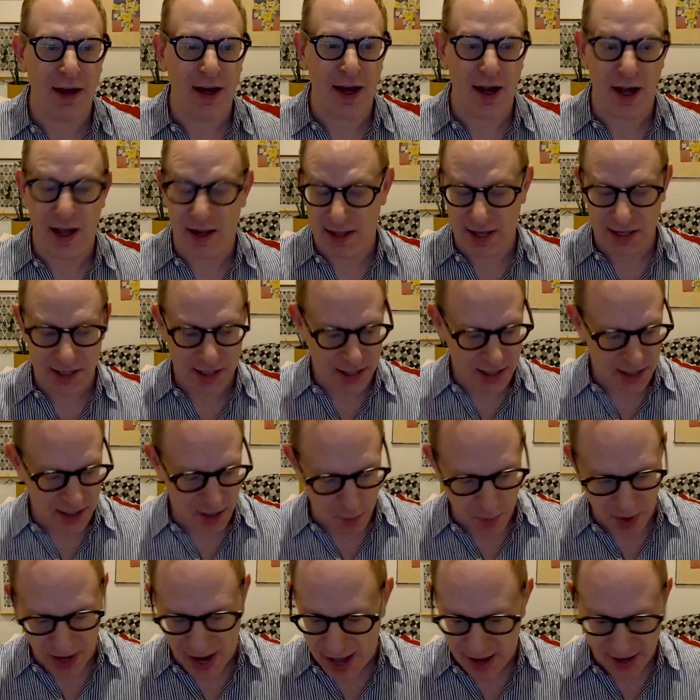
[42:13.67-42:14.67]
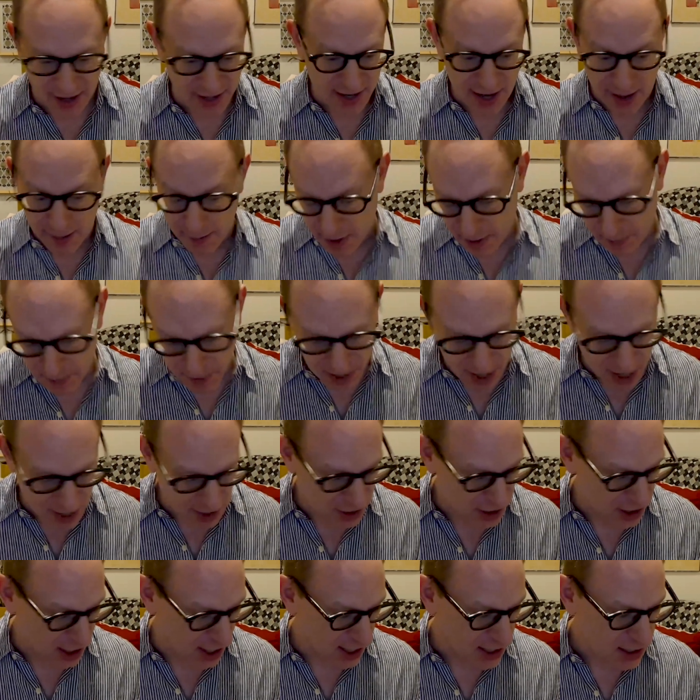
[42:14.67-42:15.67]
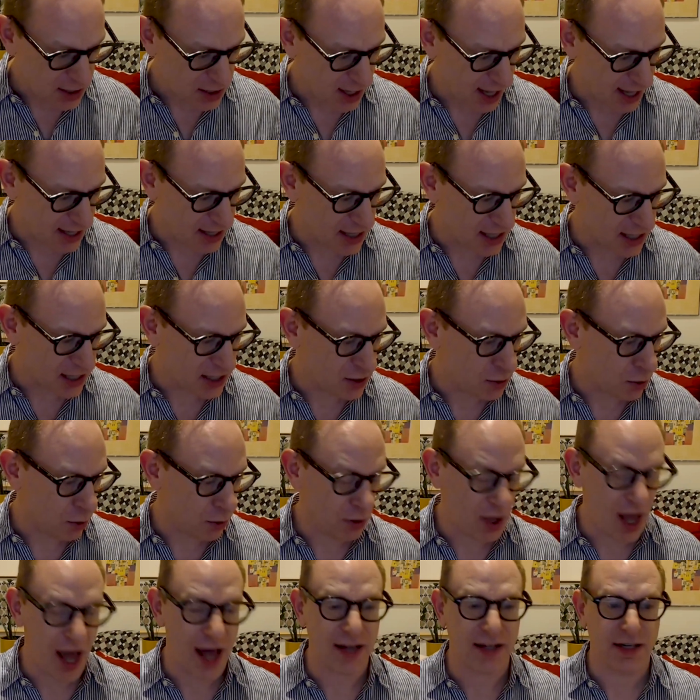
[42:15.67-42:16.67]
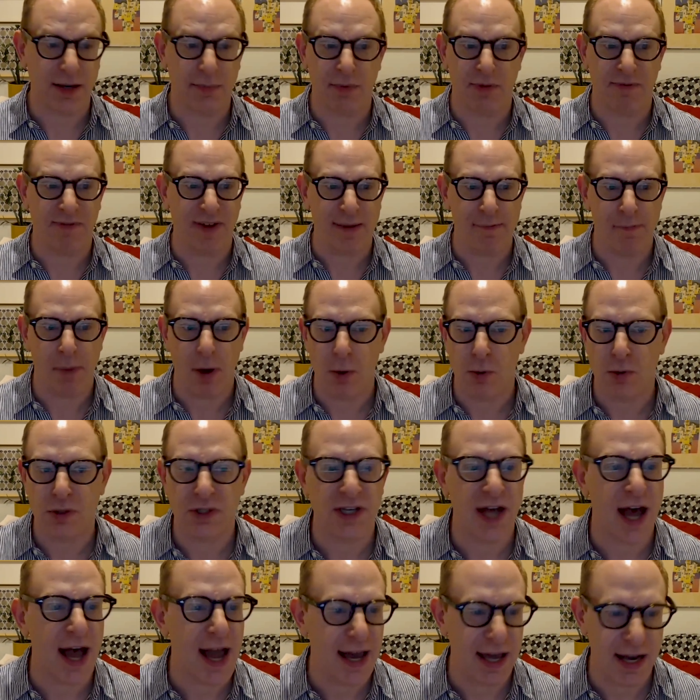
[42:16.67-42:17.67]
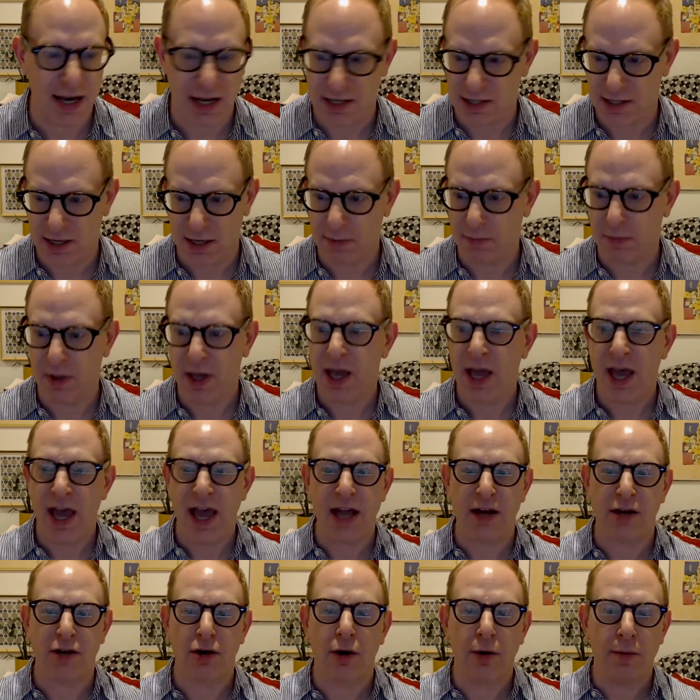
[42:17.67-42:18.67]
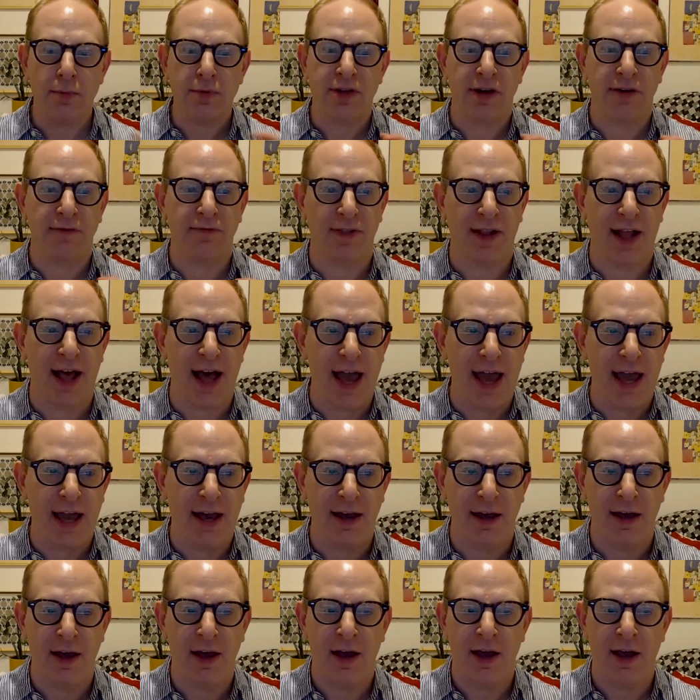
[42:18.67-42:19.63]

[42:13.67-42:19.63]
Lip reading: and this is somewhat academic, but not just, like this sort of concept of like post-Zionism in terms of like,